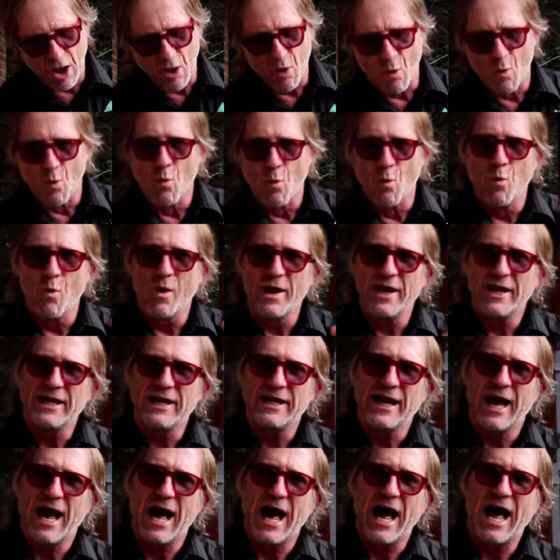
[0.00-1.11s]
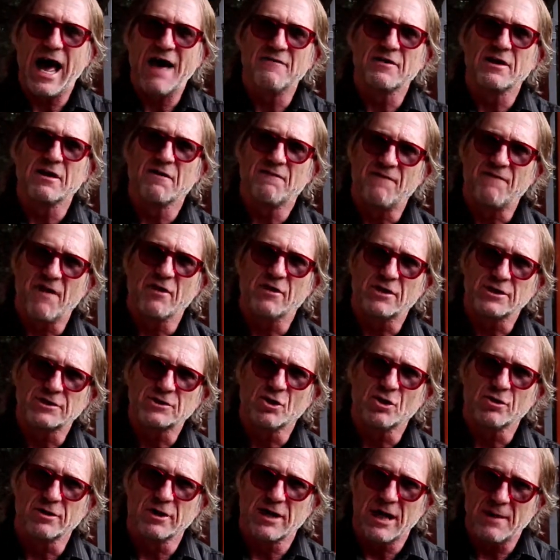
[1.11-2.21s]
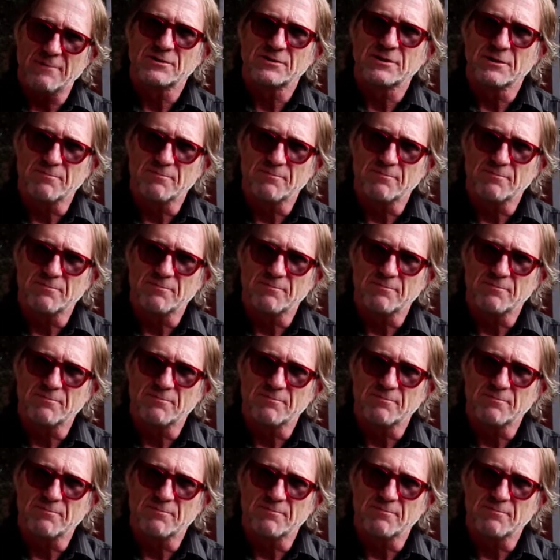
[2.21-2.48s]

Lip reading: we are having a focus on lumps